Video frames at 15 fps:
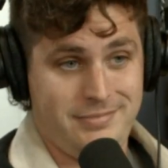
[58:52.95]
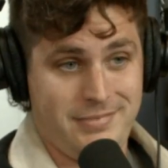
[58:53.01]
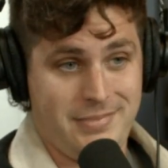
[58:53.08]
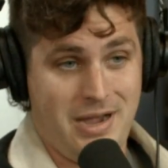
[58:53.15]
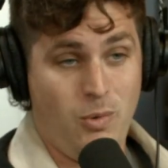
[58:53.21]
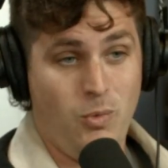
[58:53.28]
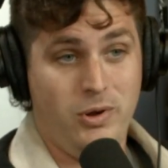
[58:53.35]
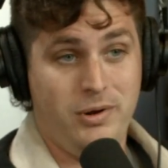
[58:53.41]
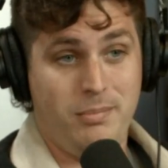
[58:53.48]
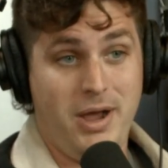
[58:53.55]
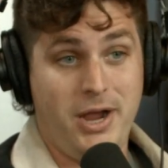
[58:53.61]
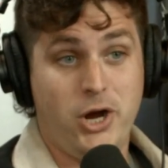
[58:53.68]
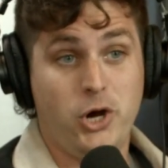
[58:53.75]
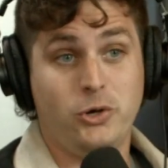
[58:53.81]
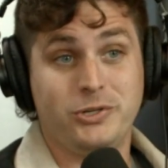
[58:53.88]
I wanted my
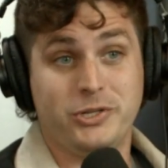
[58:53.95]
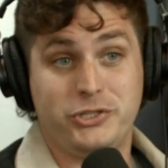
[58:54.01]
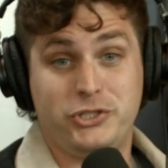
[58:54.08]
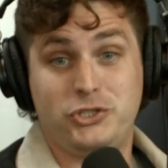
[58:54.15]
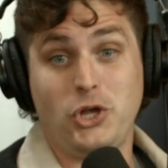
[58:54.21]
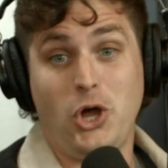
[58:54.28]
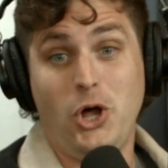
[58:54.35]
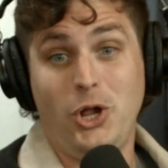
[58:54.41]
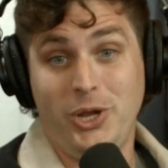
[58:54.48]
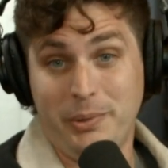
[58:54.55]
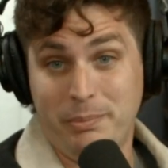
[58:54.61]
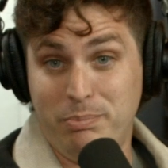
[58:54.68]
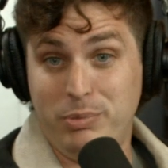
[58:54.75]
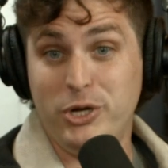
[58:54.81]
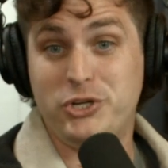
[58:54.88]
girl to stall a
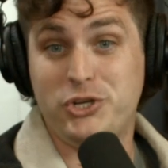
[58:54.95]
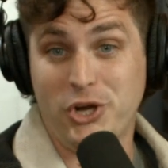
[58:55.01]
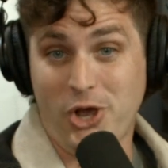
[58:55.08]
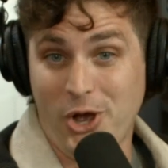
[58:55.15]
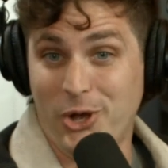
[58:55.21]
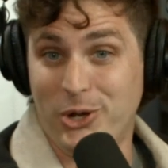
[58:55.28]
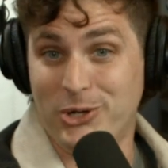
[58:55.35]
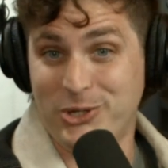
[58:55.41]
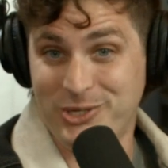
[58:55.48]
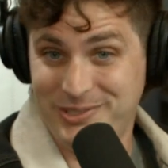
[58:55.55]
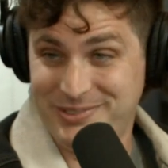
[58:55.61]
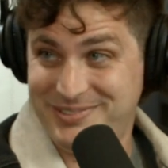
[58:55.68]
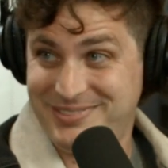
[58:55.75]
bush hog.